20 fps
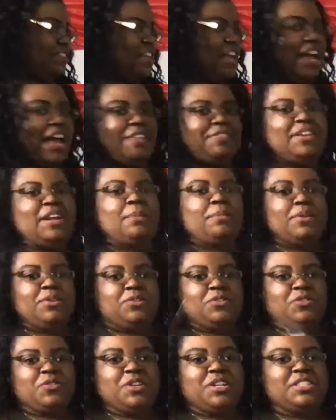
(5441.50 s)
Nah, I think I'm
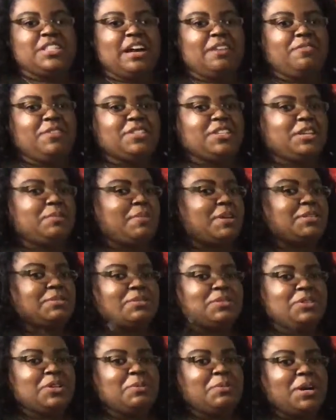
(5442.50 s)
going to do trees. I was going to make
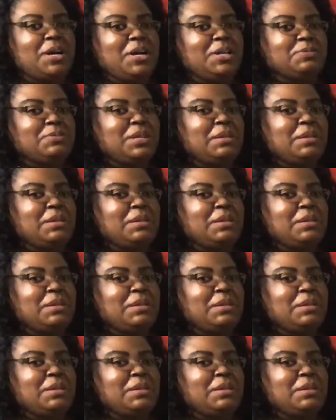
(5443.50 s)
some snowballs,